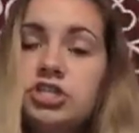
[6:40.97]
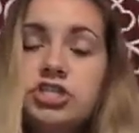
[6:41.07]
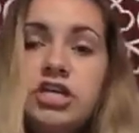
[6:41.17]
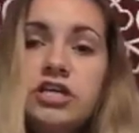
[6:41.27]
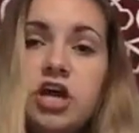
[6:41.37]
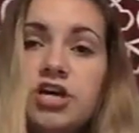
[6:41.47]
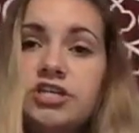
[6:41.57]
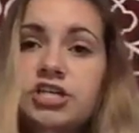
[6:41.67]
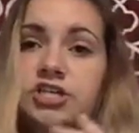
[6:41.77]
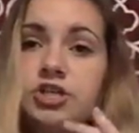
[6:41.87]
She had gotten
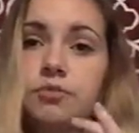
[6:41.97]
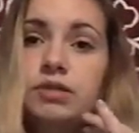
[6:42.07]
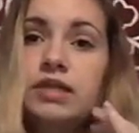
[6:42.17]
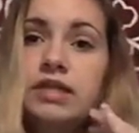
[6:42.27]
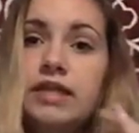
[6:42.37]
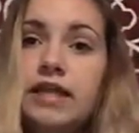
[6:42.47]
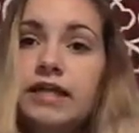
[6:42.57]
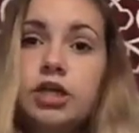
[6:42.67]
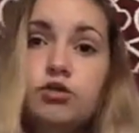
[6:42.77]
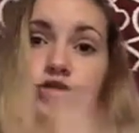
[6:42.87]
changed completely,
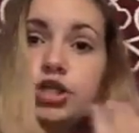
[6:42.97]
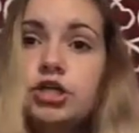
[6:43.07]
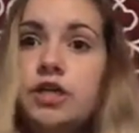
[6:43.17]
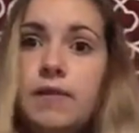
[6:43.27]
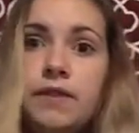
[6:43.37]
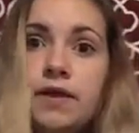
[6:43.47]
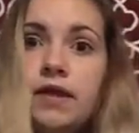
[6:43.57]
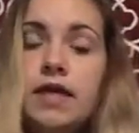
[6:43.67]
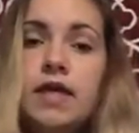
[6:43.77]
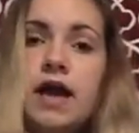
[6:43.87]
like no shirt,
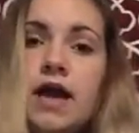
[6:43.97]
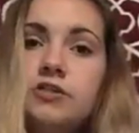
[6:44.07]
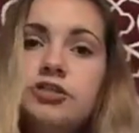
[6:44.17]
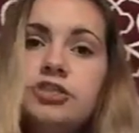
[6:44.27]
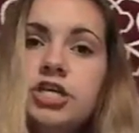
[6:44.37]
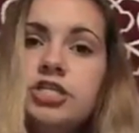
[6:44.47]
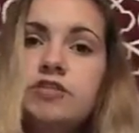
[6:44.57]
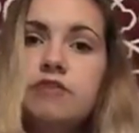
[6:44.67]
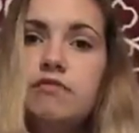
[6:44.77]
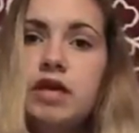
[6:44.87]
nothing. I just
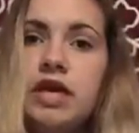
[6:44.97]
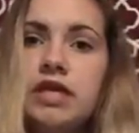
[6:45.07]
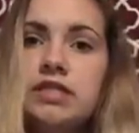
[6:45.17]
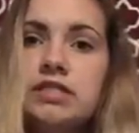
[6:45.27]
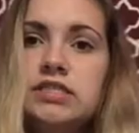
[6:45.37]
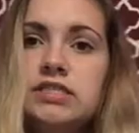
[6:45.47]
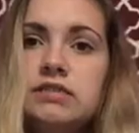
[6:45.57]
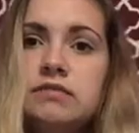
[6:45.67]
changed my pants.